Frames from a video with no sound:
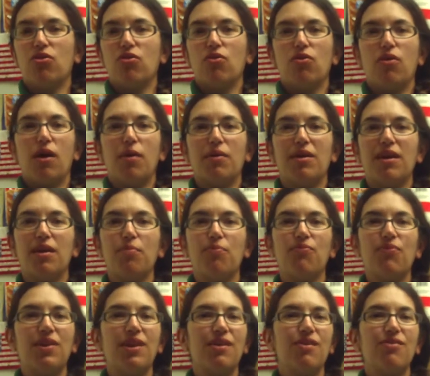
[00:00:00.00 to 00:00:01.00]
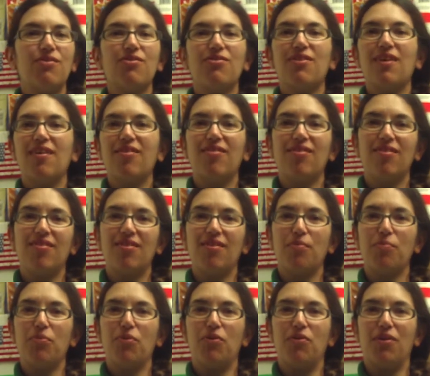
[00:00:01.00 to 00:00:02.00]
So I keep videos nice and
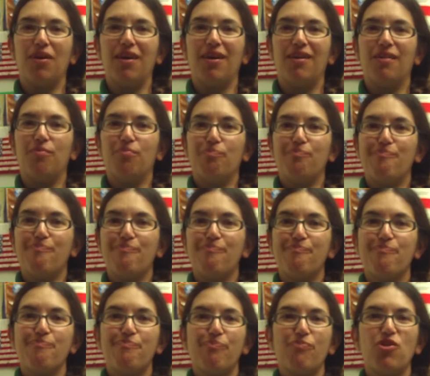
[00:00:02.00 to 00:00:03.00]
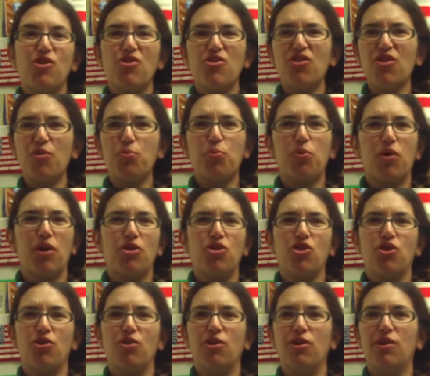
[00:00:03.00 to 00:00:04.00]
simple and there's no
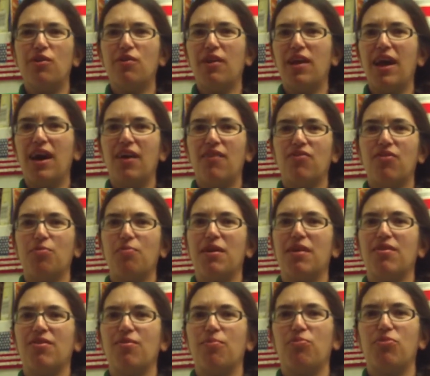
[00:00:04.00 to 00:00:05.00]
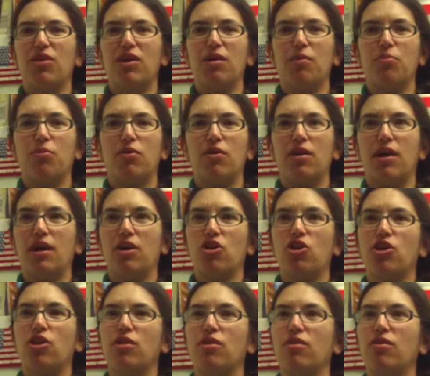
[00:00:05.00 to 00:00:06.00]
pressure. You don't have to make something a
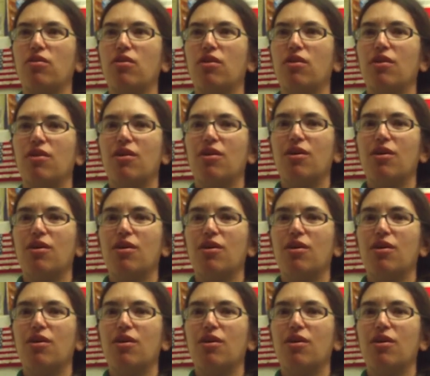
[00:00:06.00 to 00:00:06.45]
production.